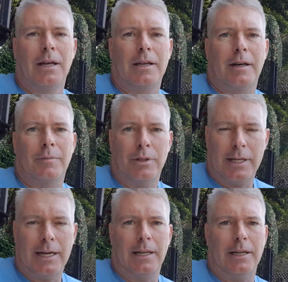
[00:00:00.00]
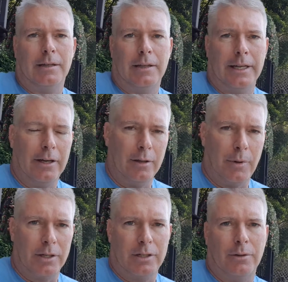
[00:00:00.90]
come to Thailand and other
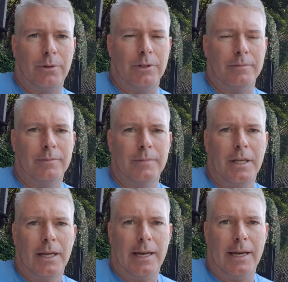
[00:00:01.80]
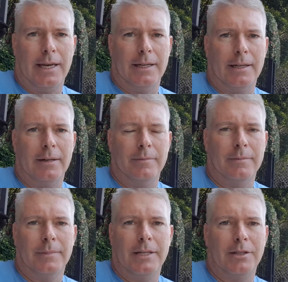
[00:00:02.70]
parts of the world. And
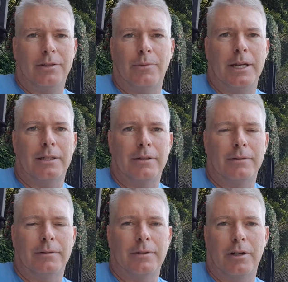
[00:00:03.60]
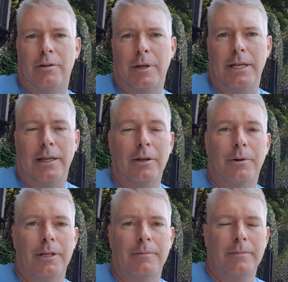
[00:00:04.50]
that's just a way to earn money that
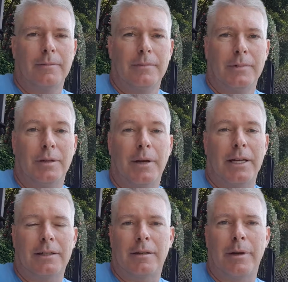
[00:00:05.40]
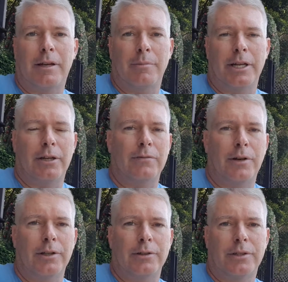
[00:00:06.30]
way. To make your money go
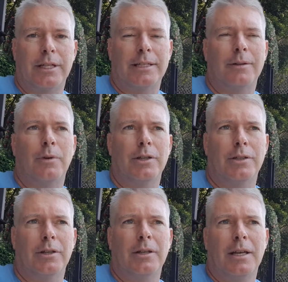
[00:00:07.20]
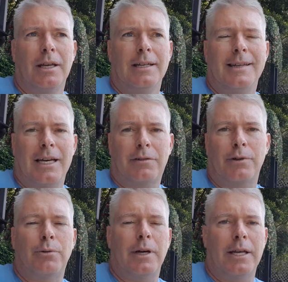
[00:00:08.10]
further is a
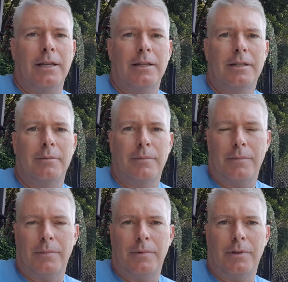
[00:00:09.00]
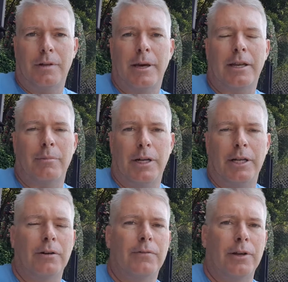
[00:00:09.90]
tax-free way to make your money
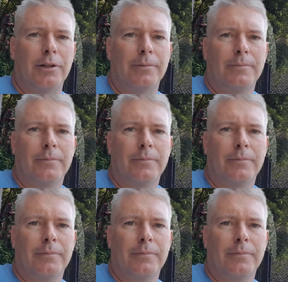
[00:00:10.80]
go further.